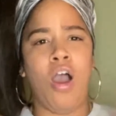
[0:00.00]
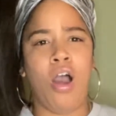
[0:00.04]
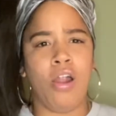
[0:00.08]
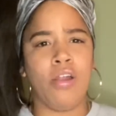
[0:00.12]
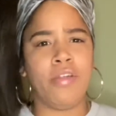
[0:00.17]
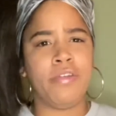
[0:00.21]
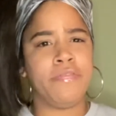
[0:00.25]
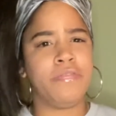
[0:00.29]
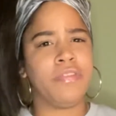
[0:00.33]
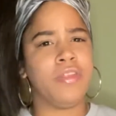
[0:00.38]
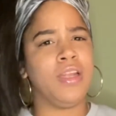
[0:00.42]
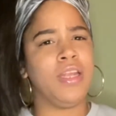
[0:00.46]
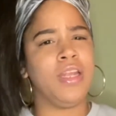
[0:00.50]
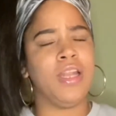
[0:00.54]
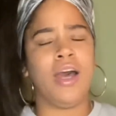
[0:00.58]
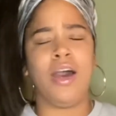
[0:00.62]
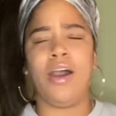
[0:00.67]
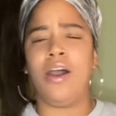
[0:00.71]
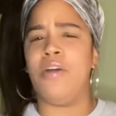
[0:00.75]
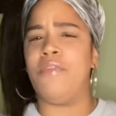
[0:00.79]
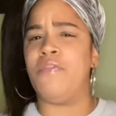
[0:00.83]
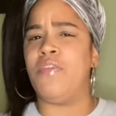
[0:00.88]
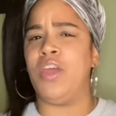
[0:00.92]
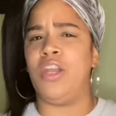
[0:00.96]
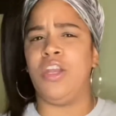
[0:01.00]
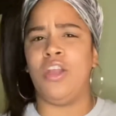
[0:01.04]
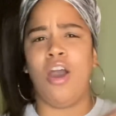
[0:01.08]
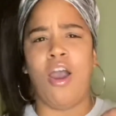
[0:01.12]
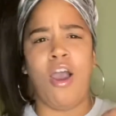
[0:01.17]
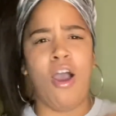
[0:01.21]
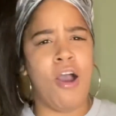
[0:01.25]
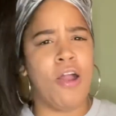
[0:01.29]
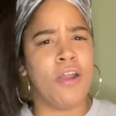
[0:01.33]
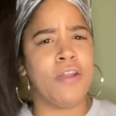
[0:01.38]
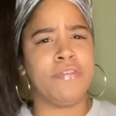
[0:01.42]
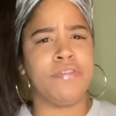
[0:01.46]
of the love and
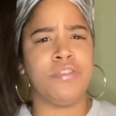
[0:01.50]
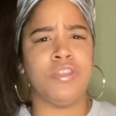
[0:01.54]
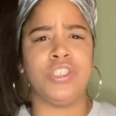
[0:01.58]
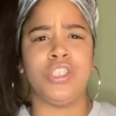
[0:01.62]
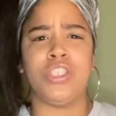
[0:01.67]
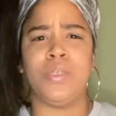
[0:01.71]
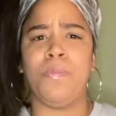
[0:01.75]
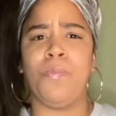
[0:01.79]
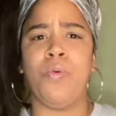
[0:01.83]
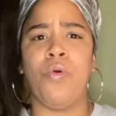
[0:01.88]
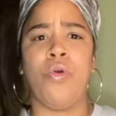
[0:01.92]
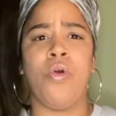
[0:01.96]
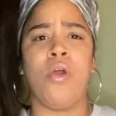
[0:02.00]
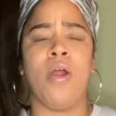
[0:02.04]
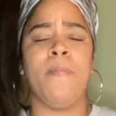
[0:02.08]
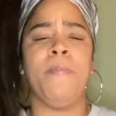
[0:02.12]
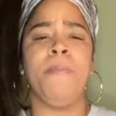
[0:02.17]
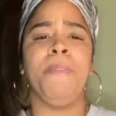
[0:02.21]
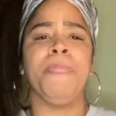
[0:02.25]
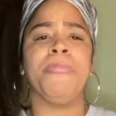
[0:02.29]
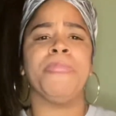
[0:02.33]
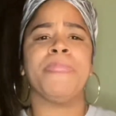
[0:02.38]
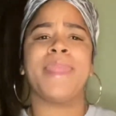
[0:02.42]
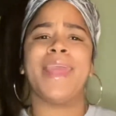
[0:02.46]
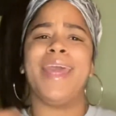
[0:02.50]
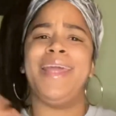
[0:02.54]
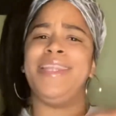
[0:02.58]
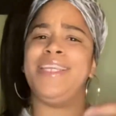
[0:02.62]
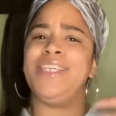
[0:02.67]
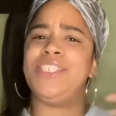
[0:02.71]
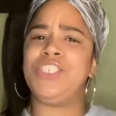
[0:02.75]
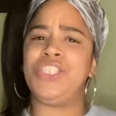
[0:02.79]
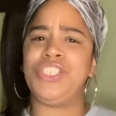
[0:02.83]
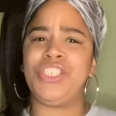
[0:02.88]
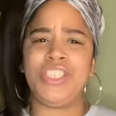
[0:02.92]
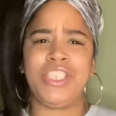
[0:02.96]
all of the support. And
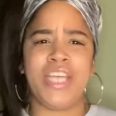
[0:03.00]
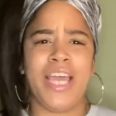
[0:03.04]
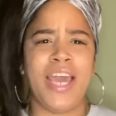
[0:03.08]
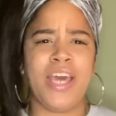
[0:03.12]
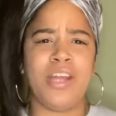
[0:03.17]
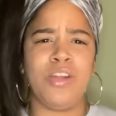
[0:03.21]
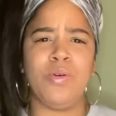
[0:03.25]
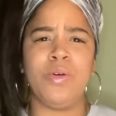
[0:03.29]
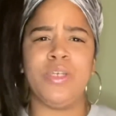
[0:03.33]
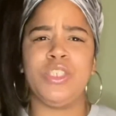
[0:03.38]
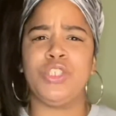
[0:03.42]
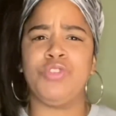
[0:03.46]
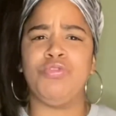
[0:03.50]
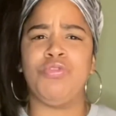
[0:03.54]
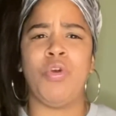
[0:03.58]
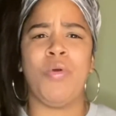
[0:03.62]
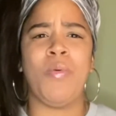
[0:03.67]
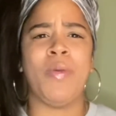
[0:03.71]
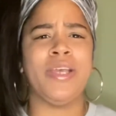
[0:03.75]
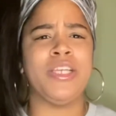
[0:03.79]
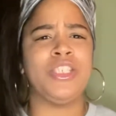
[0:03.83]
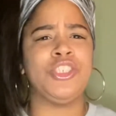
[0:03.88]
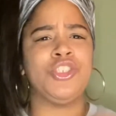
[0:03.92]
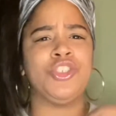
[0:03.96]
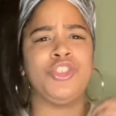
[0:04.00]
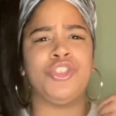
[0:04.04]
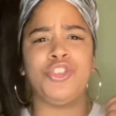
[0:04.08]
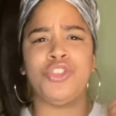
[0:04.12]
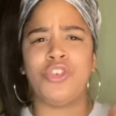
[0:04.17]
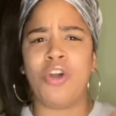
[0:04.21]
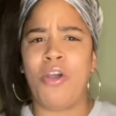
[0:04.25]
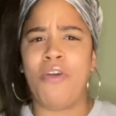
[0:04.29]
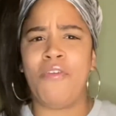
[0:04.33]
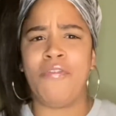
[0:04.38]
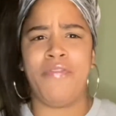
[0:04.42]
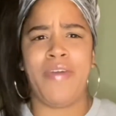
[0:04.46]
this channel is growing
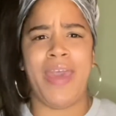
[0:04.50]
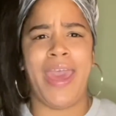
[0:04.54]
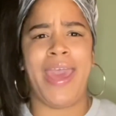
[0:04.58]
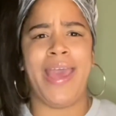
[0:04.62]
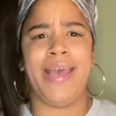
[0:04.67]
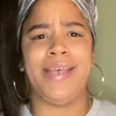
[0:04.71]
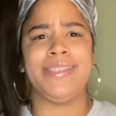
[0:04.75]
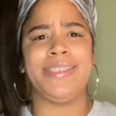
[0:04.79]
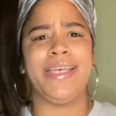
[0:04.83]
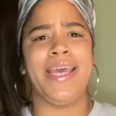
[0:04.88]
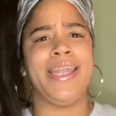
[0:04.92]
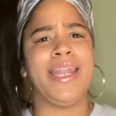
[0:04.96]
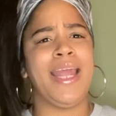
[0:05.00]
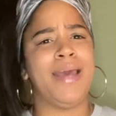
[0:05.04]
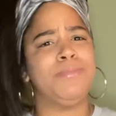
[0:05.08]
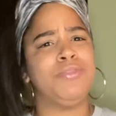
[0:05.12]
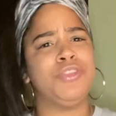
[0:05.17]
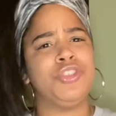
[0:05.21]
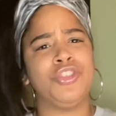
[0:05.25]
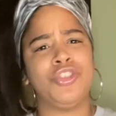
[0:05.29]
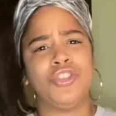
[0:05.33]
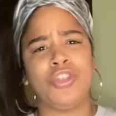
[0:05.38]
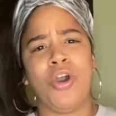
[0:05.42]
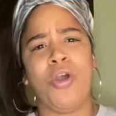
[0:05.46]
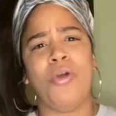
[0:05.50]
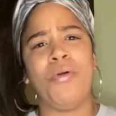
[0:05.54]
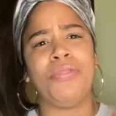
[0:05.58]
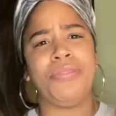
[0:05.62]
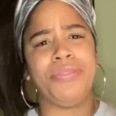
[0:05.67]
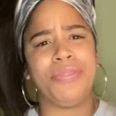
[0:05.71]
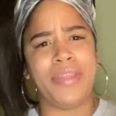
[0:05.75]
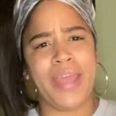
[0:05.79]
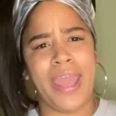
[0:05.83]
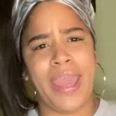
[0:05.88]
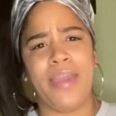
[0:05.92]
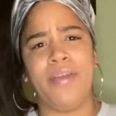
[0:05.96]
so fast, and I'm so
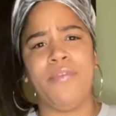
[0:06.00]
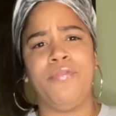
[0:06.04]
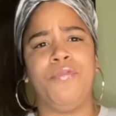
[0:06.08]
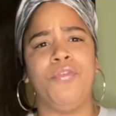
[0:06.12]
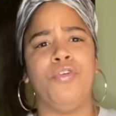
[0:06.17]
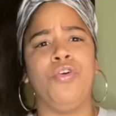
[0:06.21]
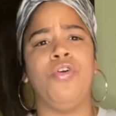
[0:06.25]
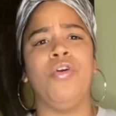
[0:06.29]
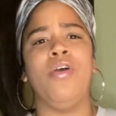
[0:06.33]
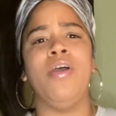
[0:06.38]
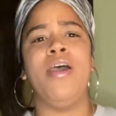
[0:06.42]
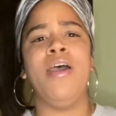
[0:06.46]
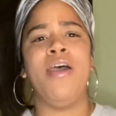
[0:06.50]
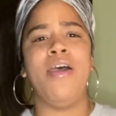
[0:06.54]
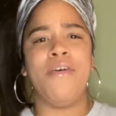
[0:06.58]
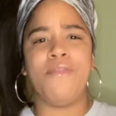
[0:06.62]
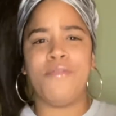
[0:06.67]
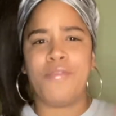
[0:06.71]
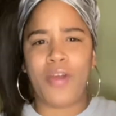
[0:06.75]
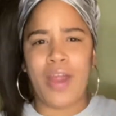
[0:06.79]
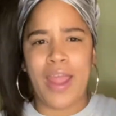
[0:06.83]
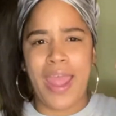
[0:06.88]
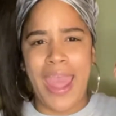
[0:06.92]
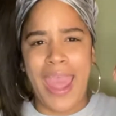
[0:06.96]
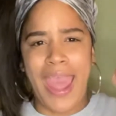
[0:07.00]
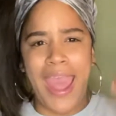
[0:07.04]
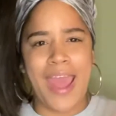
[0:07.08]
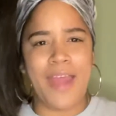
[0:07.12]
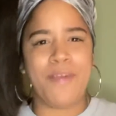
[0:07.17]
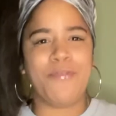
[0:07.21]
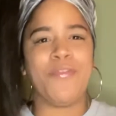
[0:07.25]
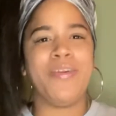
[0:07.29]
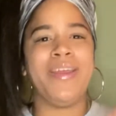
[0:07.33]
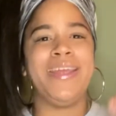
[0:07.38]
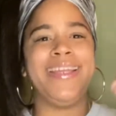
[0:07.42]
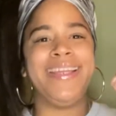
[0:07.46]
thankful for
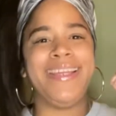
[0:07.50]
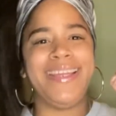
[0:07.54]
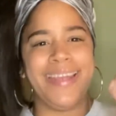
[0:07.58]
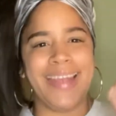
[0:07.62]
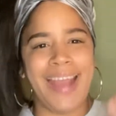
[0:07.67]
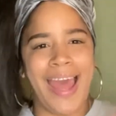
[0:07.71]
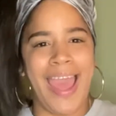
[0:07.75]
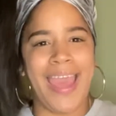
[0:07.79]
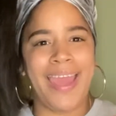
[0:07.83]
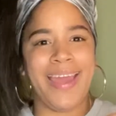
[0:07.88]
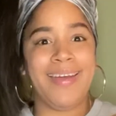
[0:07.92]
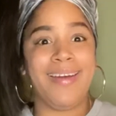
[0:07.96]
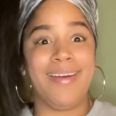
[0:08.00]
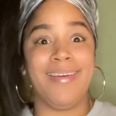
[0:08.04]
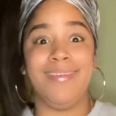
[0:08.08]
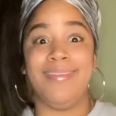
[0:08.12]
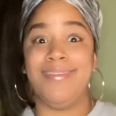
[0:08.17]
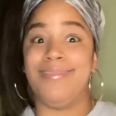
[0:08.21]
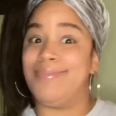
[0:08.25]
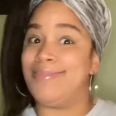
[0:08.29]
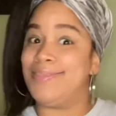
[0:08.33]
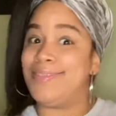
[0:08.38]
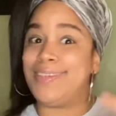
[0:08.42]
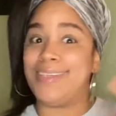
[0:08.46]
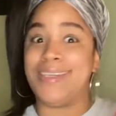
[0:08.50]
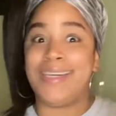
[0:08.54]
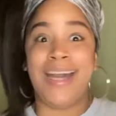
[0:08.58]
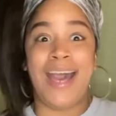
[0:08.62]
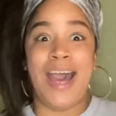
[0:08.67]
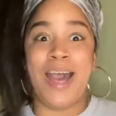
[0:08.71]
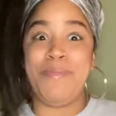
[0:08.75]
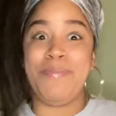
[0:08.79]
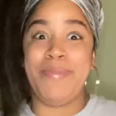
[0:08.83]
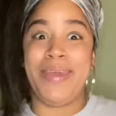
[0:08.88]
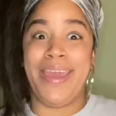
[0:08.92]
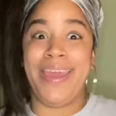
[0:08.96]
every like,
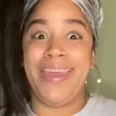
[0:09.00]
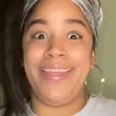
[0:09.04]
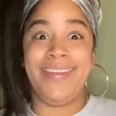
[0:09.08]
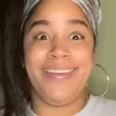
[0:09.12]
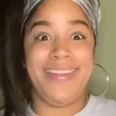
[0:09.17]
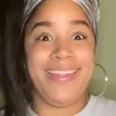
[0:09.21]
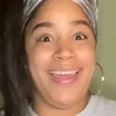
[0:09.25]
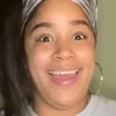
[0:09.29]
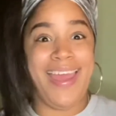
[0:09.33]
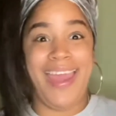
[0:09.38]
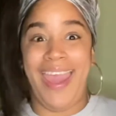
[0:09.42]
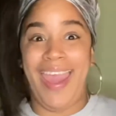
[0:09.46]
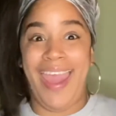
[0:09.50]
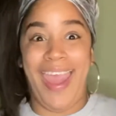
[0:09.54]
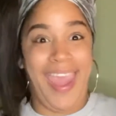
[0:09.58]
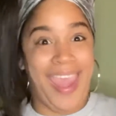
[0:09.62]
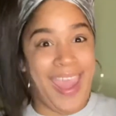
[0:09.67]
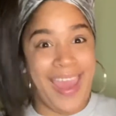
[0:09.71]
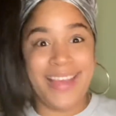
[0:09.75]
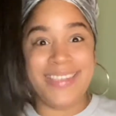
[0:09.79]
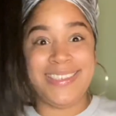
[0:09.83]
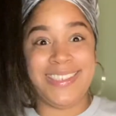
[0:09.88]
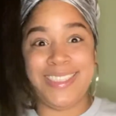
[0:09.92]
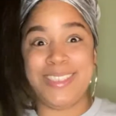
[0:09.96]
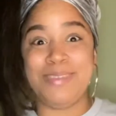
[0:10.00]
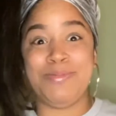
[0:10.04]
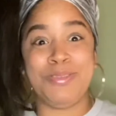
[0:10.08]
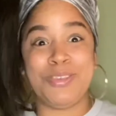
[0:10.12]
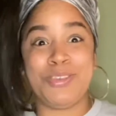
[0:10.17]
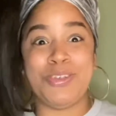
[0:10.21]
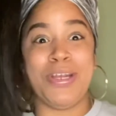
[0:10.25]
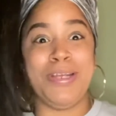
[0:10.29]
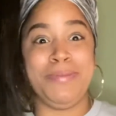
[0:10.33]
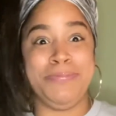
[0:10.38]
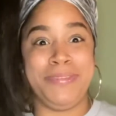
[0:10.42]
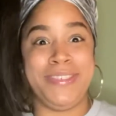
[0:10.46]
comment, and
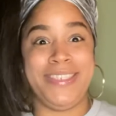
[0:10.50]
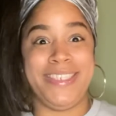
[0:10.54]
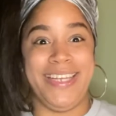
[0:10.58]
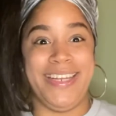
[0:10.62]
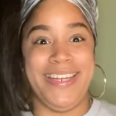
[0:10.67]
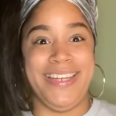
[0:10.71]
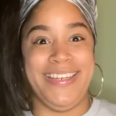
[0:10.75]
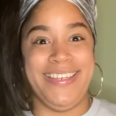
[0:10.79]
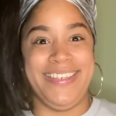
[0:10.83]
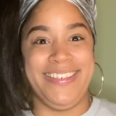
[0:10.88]
subscription.